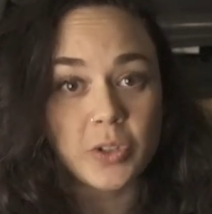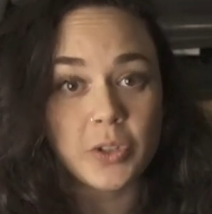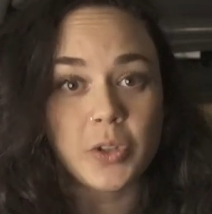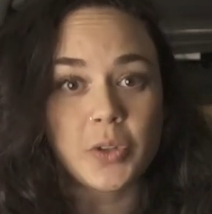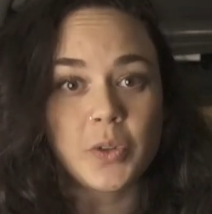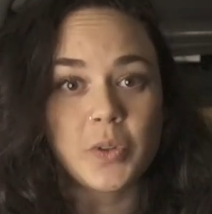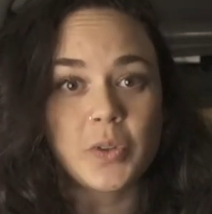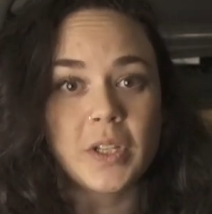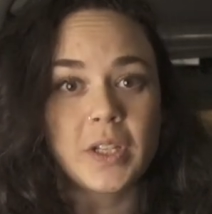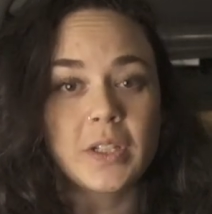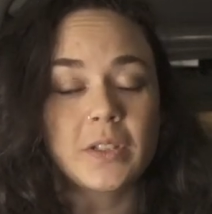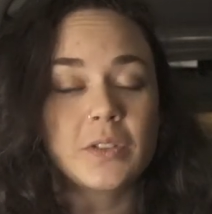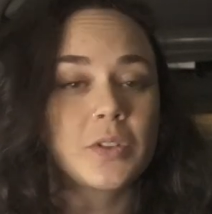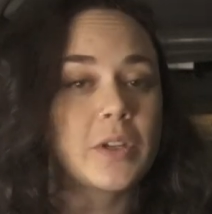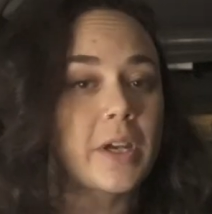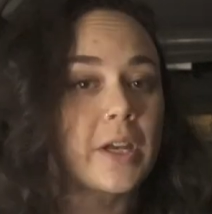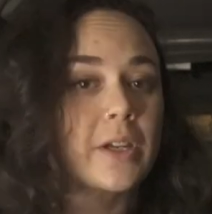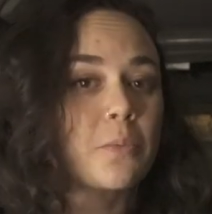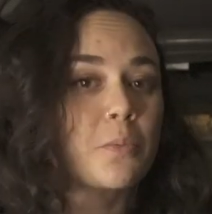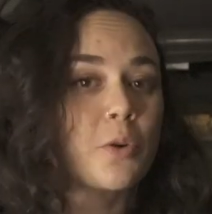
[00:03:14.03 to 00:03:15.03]
you need to
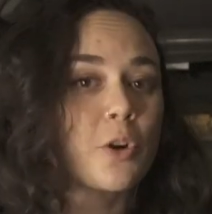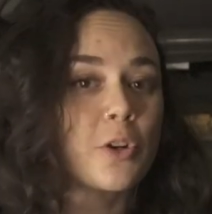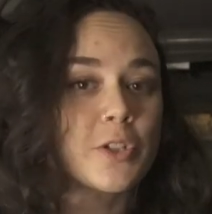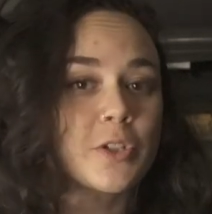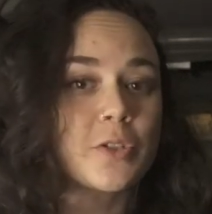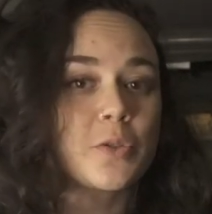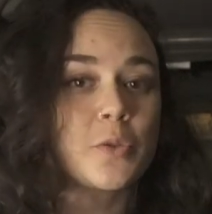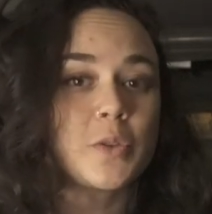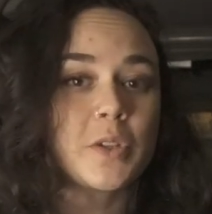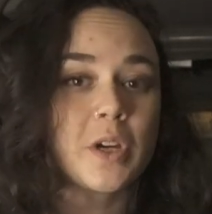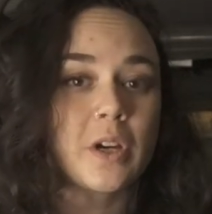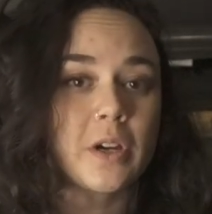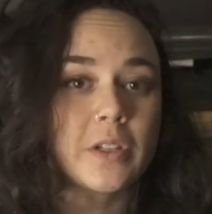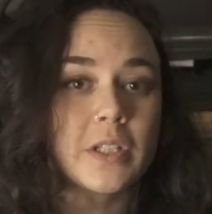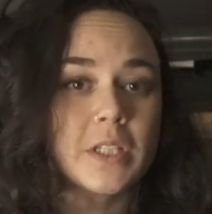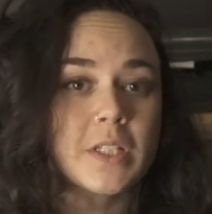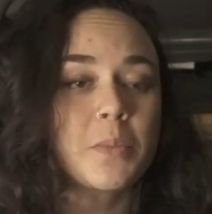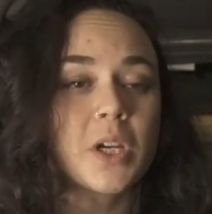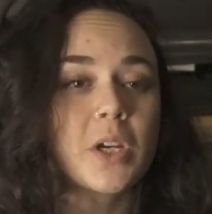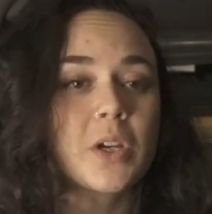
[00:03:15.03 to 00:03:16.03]
get a person who
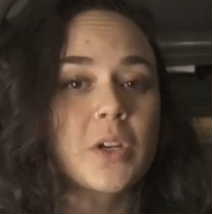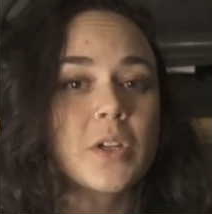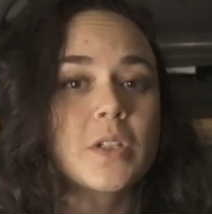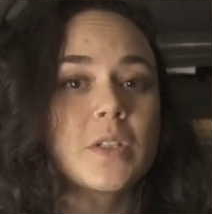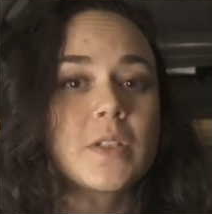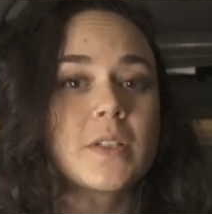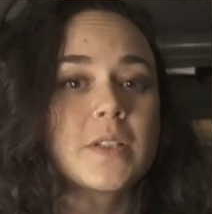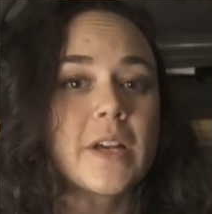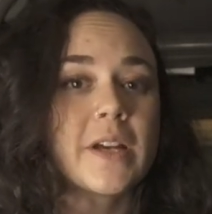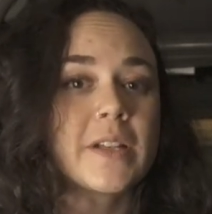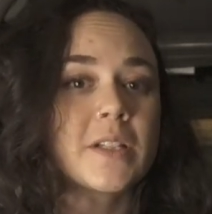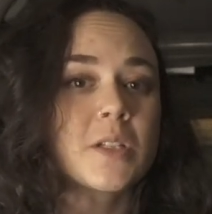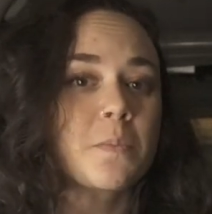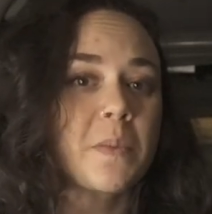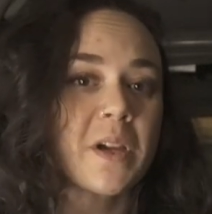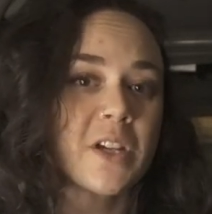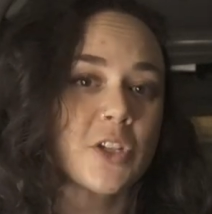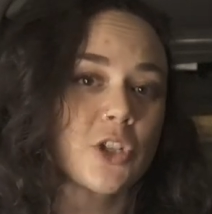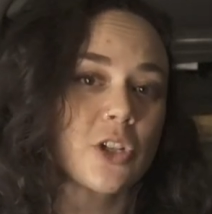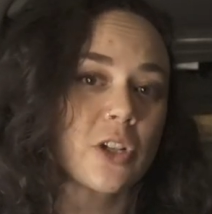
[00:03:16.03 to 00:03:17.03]
does, because
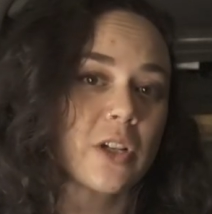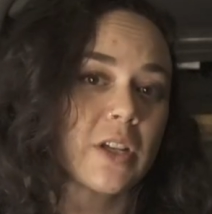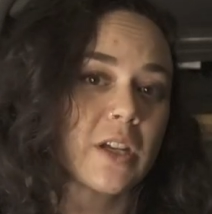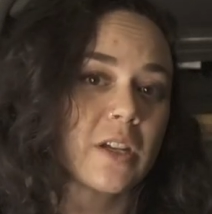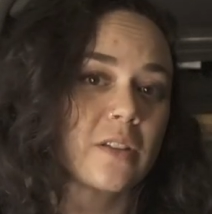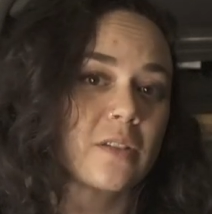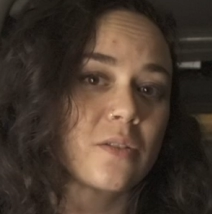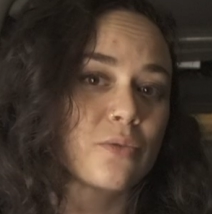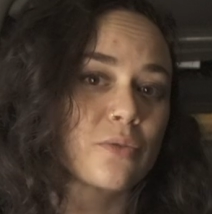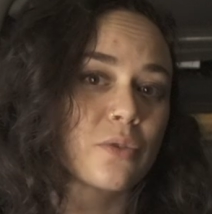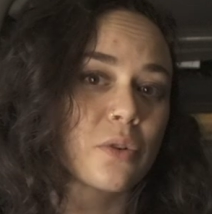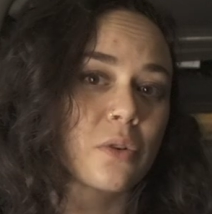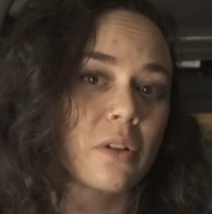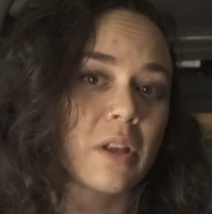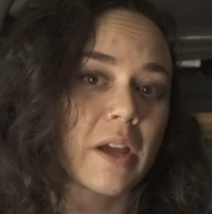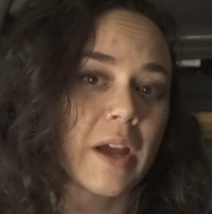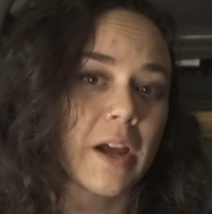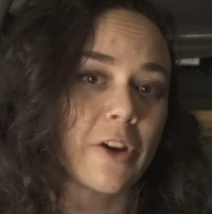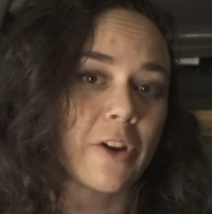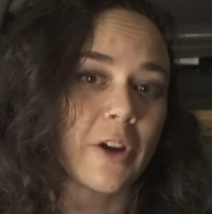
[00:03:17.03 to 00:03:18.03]
especially in the
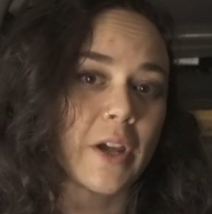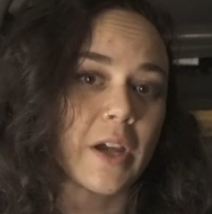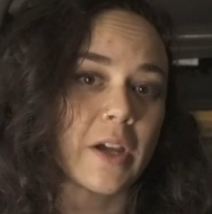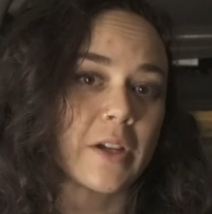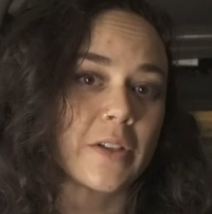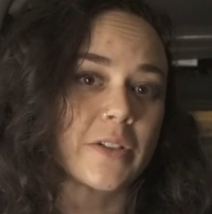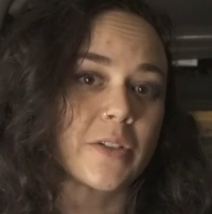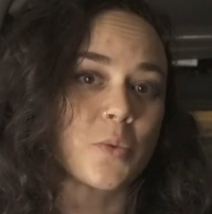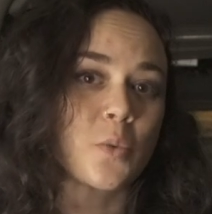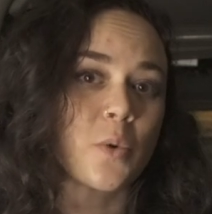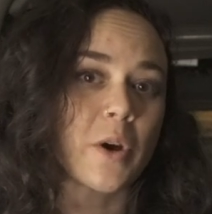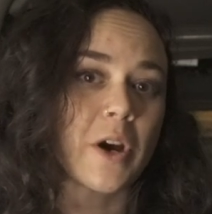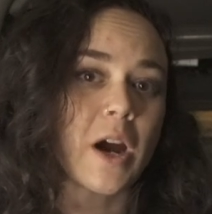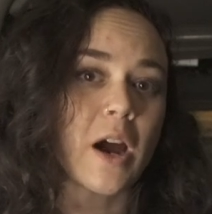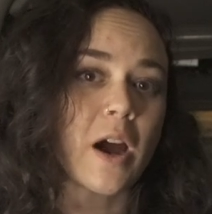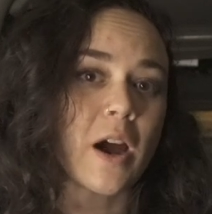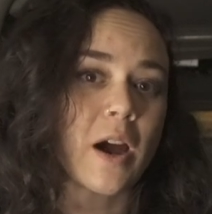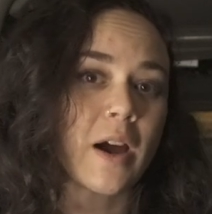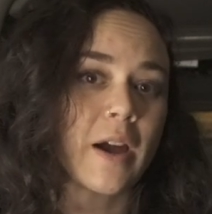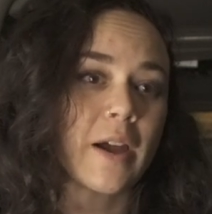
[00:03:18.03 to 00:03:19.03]
rural areas
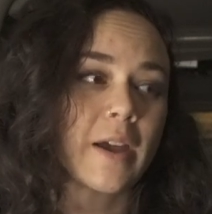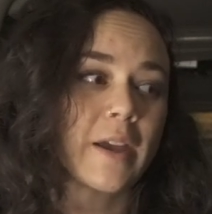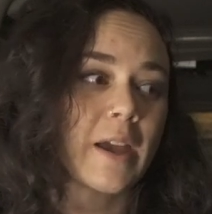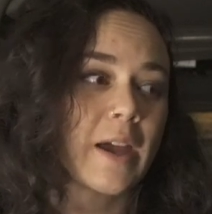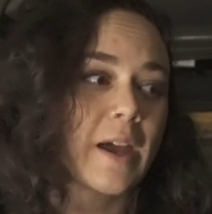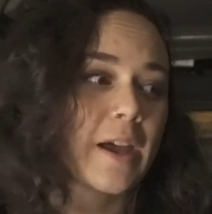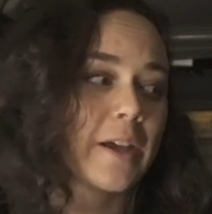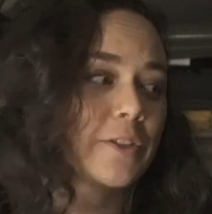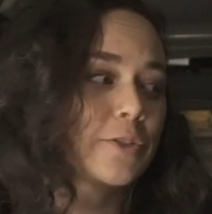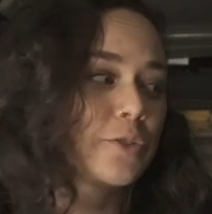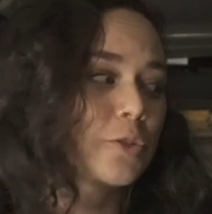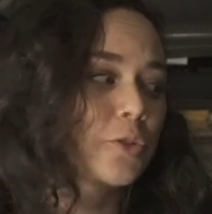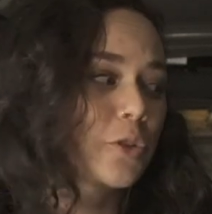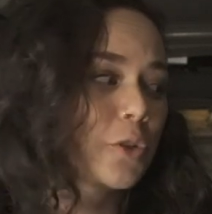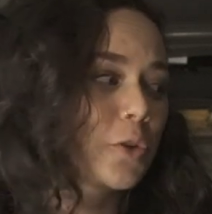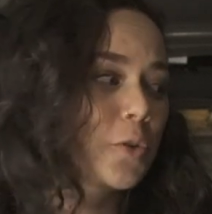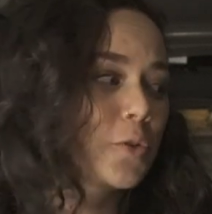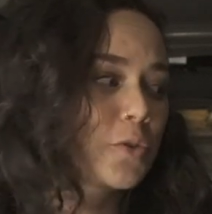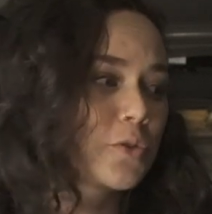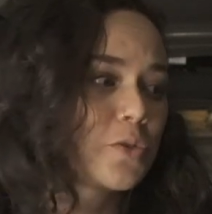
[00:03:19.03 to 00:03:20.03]
where I had to
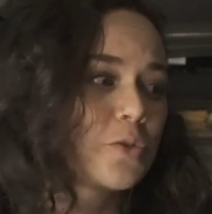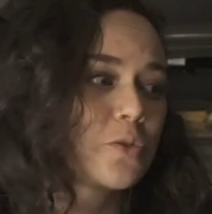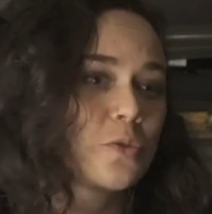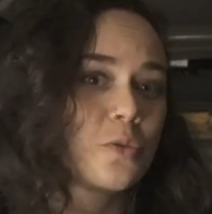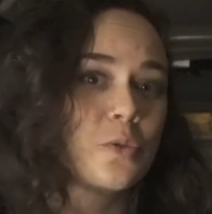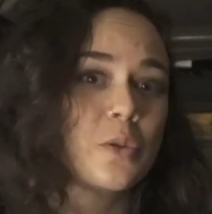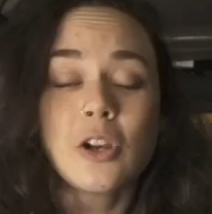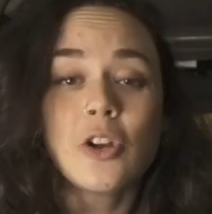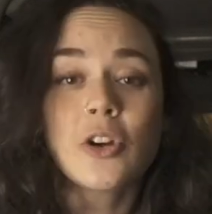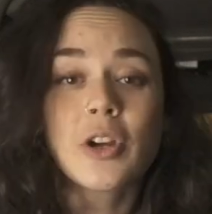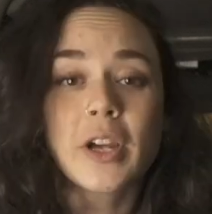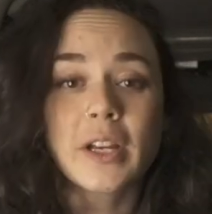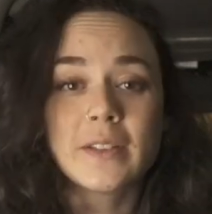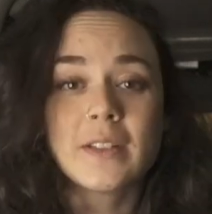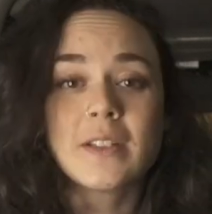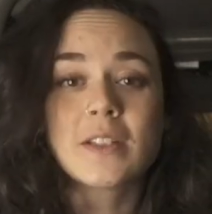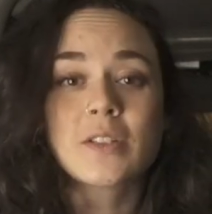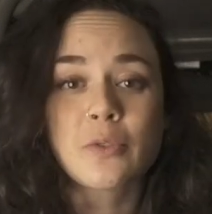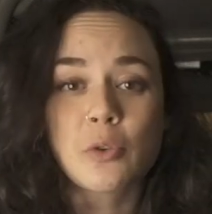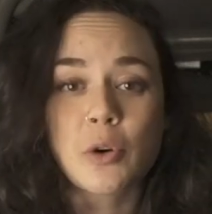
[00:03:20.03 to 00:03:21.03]
go to look at
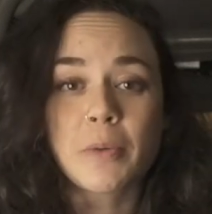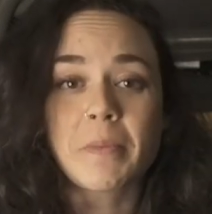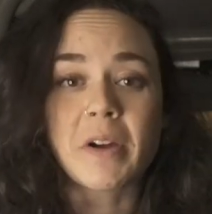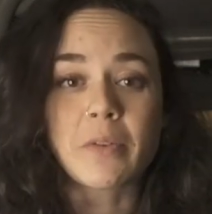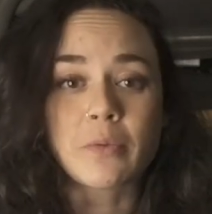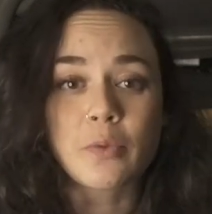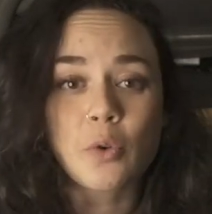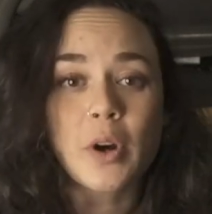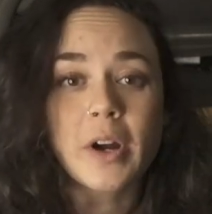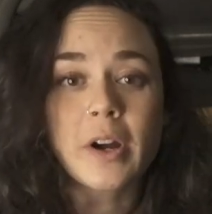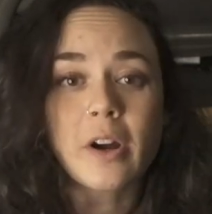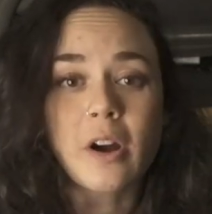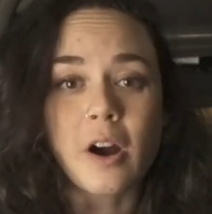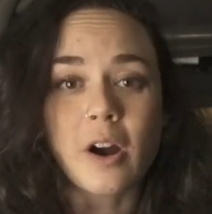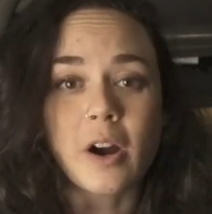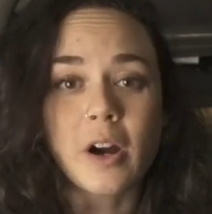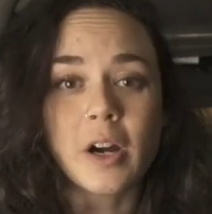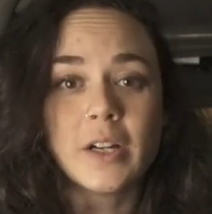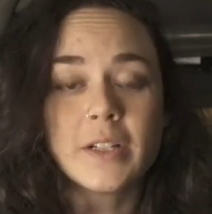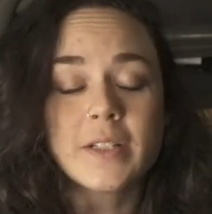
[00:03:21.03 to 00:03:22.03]
these 4x4
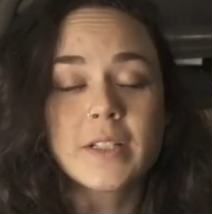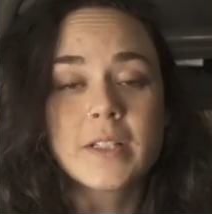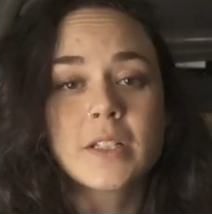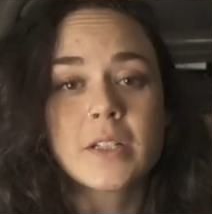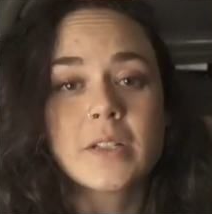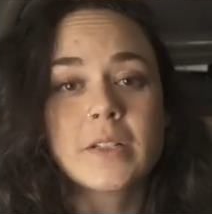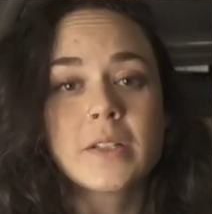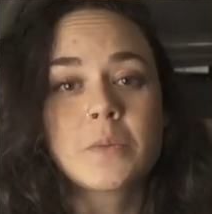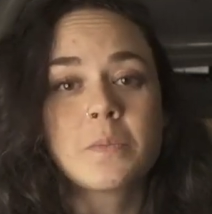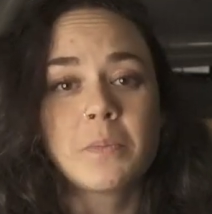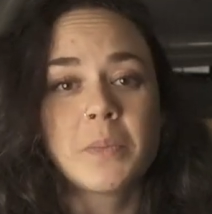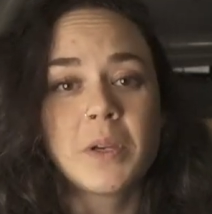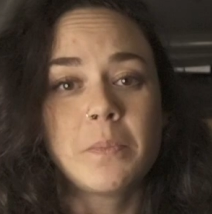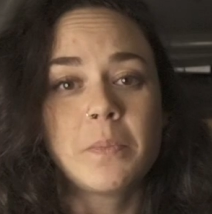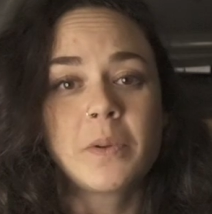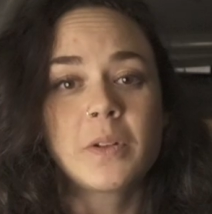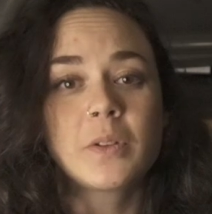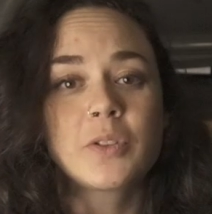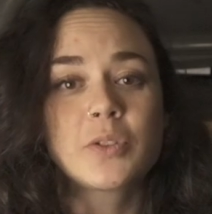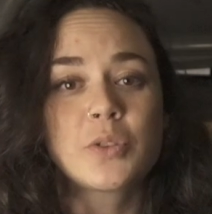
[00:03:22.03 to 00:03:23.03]
cars, these
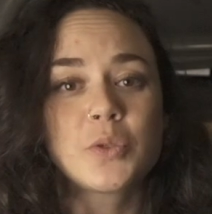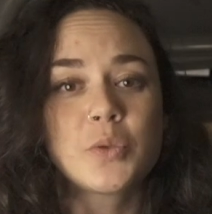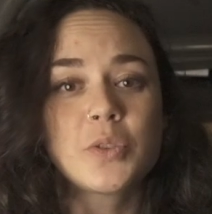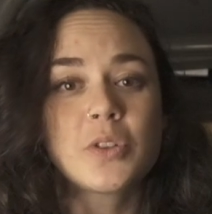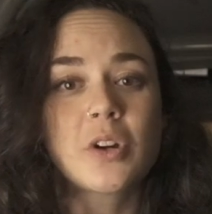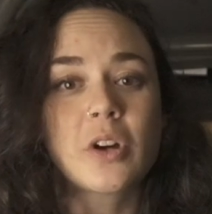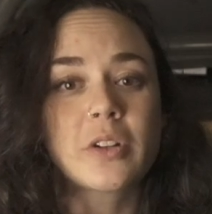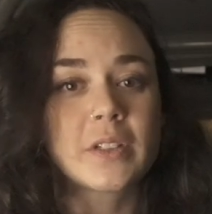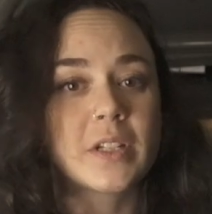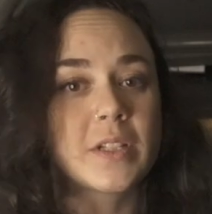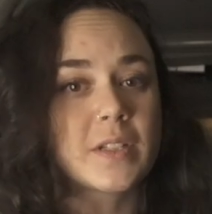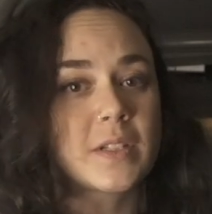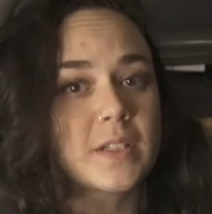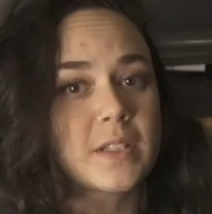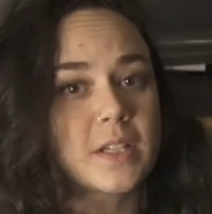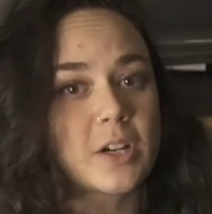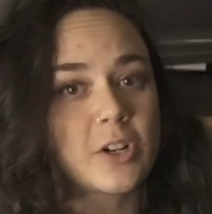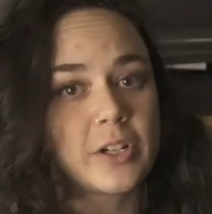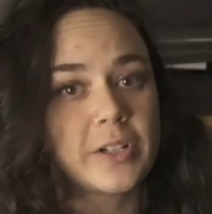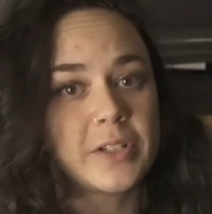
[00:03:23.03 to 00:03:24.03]
people do not
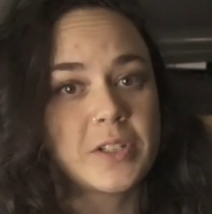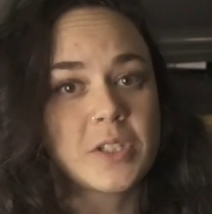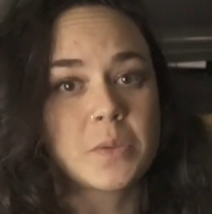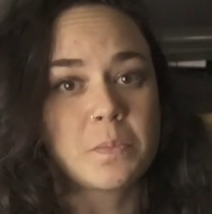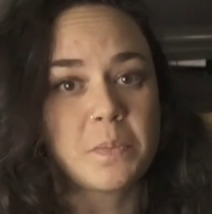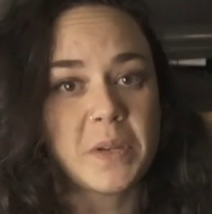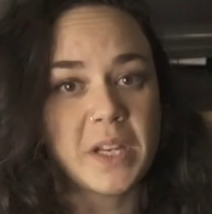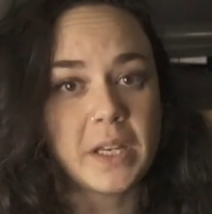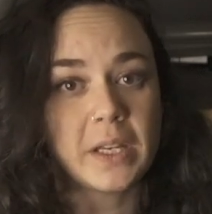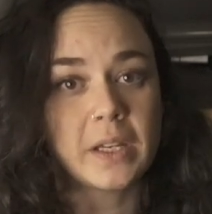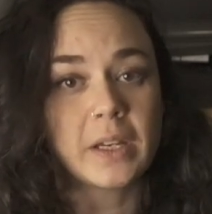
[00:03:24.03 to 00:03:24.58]
necessarily speak